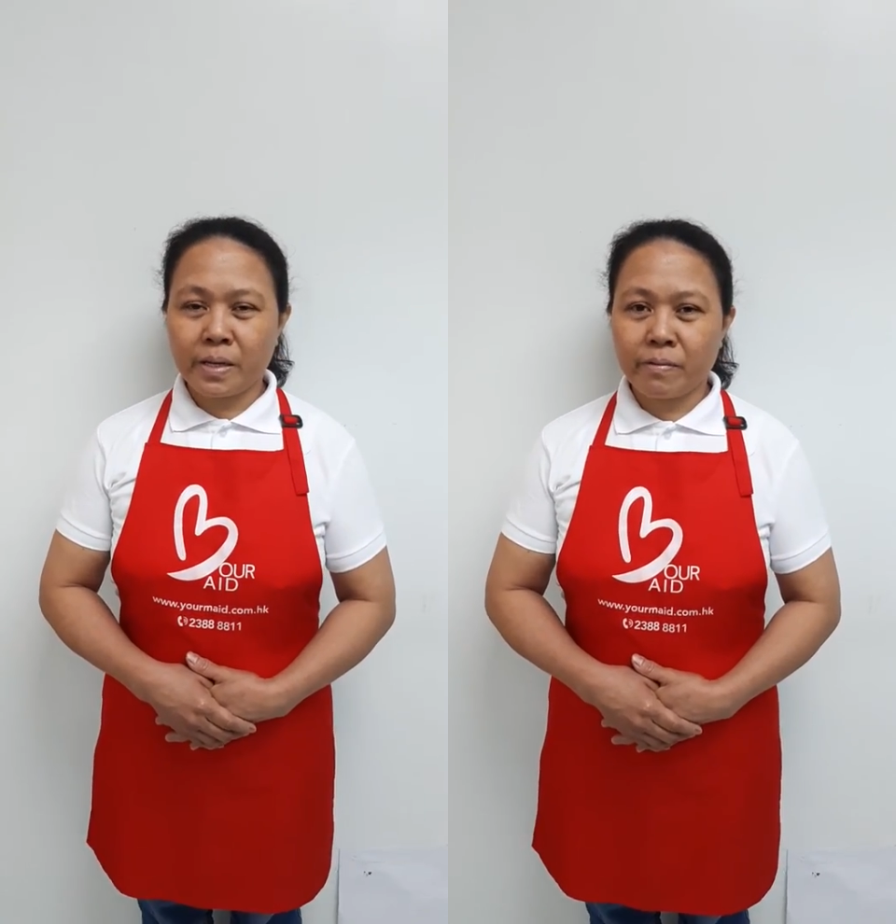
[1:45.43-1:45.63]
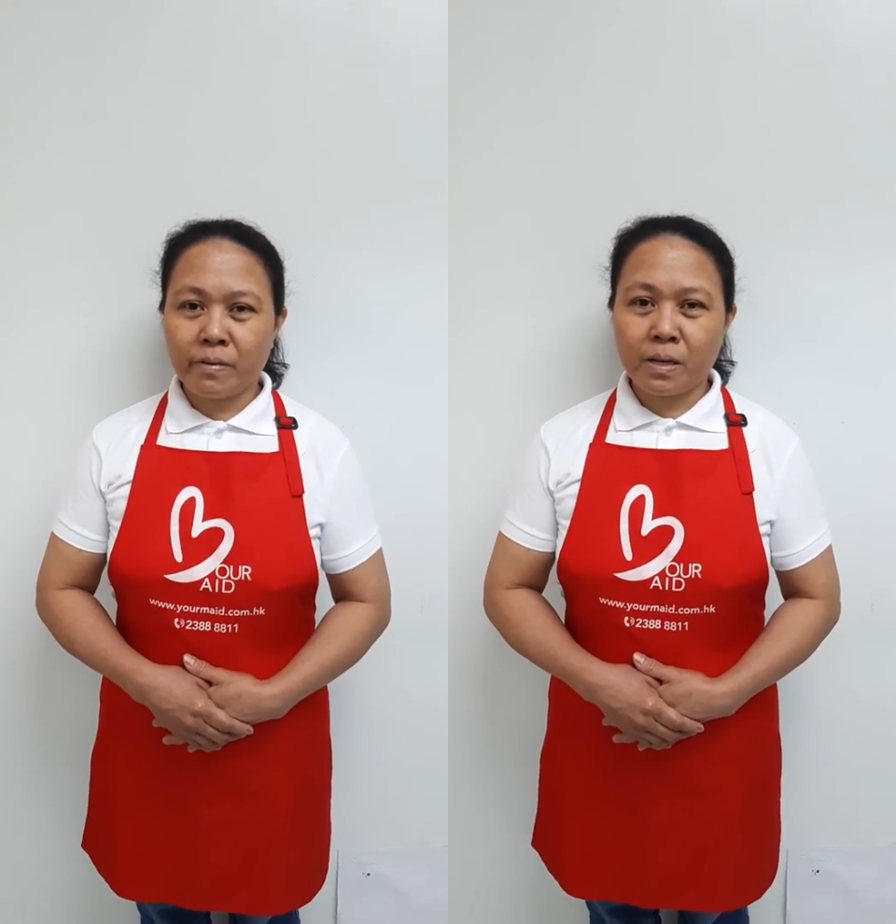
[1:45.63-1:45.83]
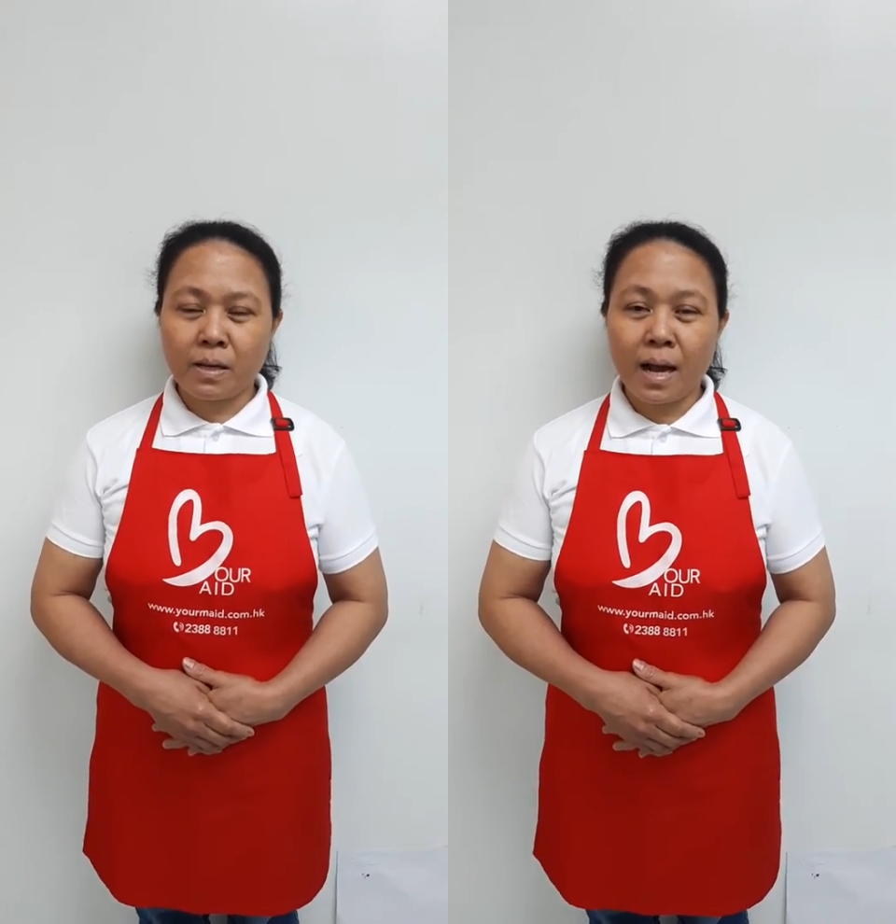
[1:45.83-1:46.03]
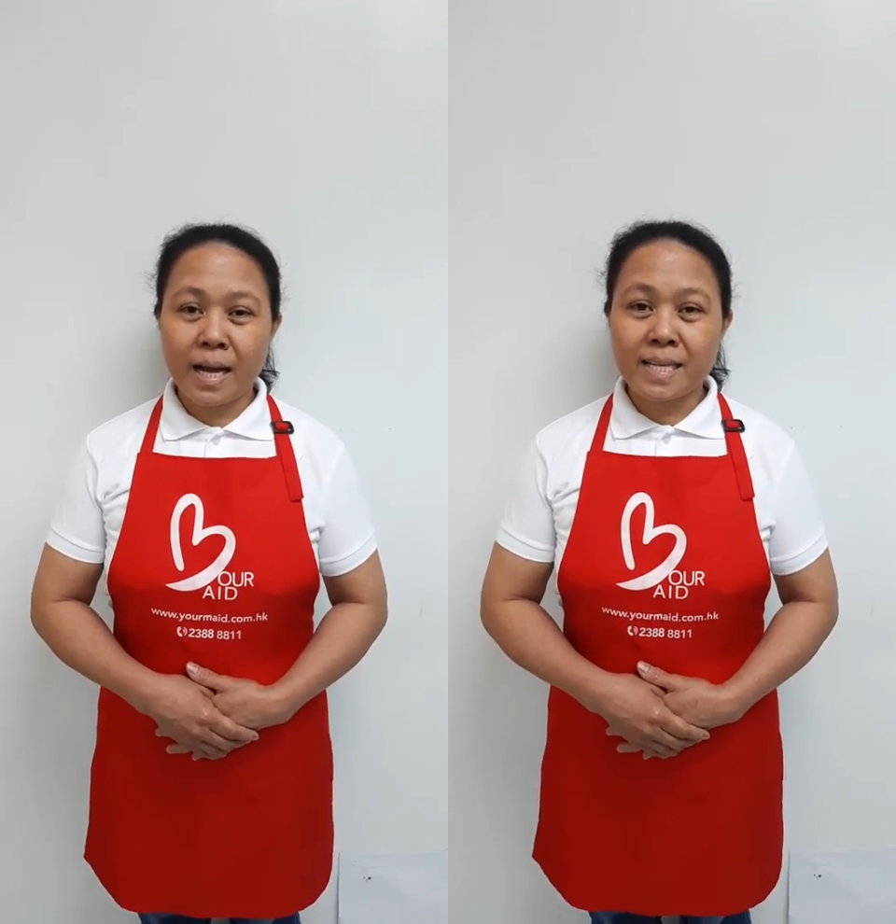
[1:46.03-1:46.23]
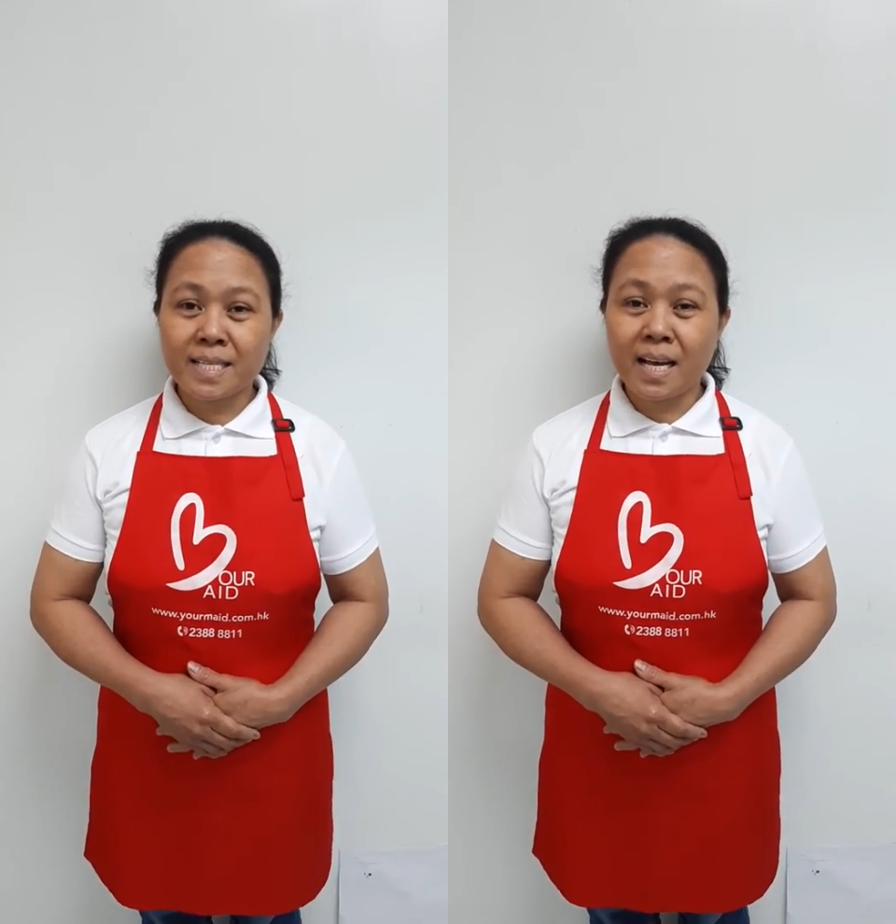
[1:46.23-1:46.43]
giving
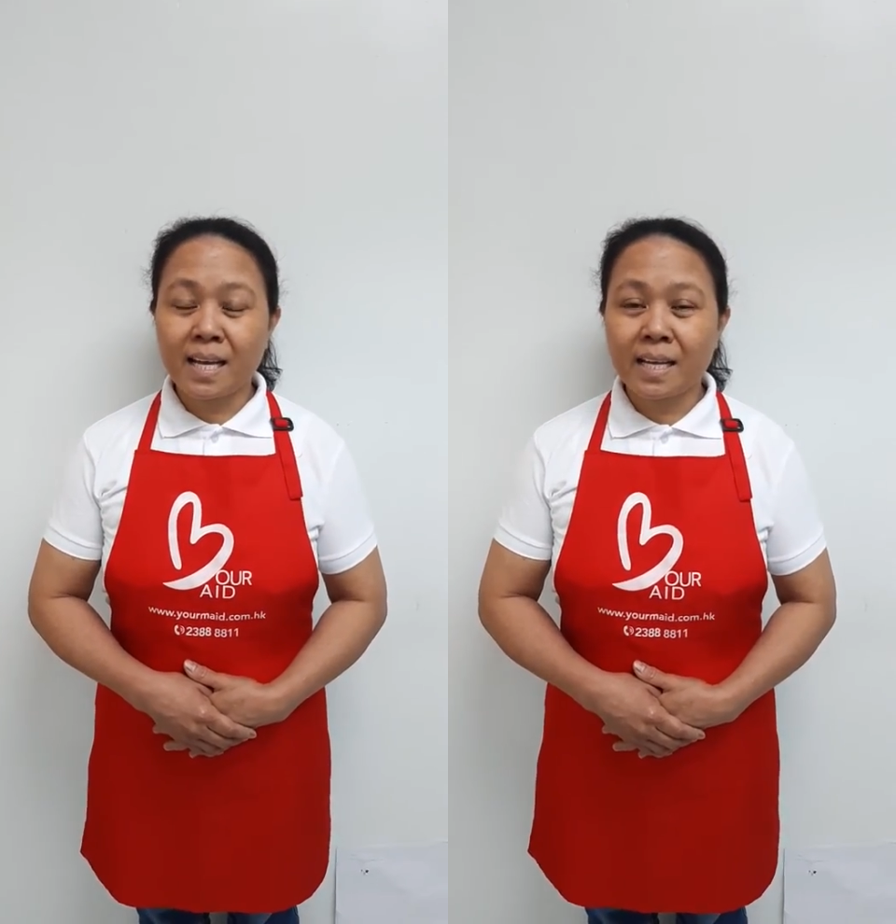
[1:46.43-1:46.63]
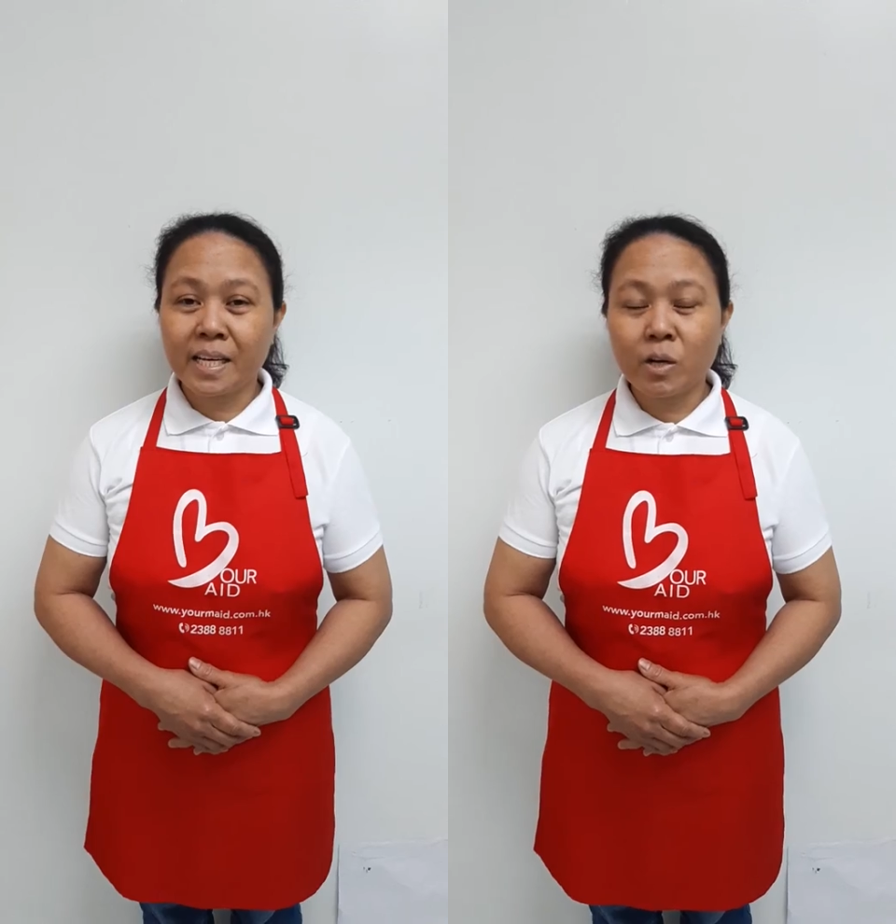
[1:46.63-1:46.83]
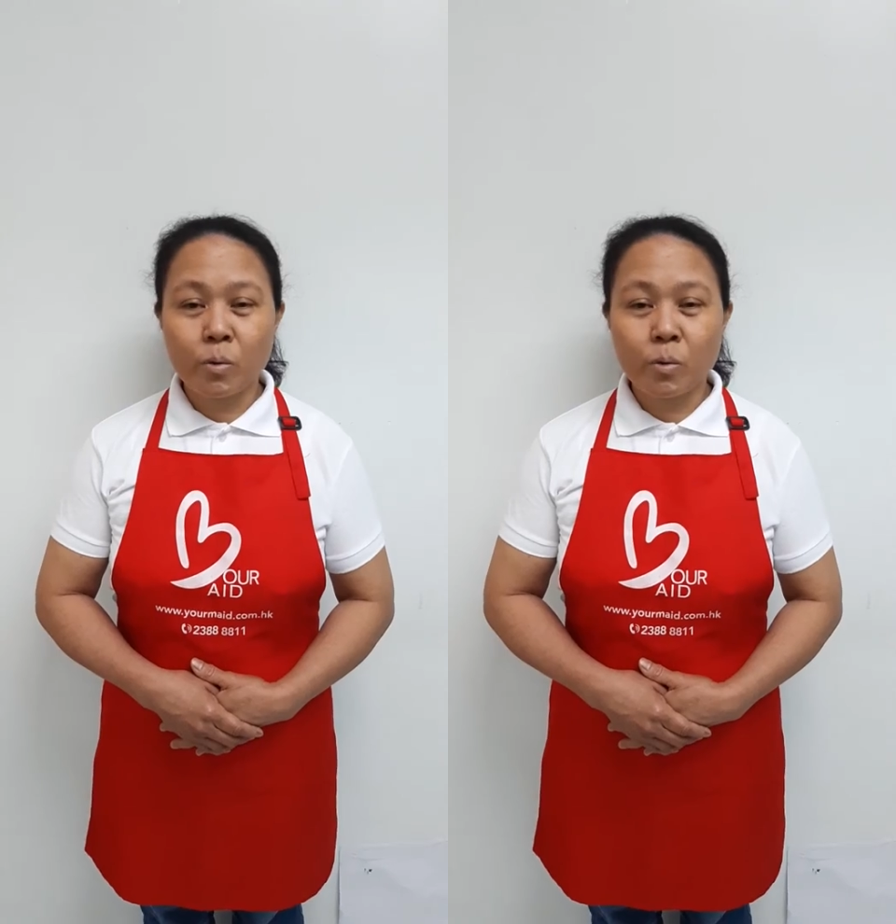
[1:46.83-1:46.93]
high salary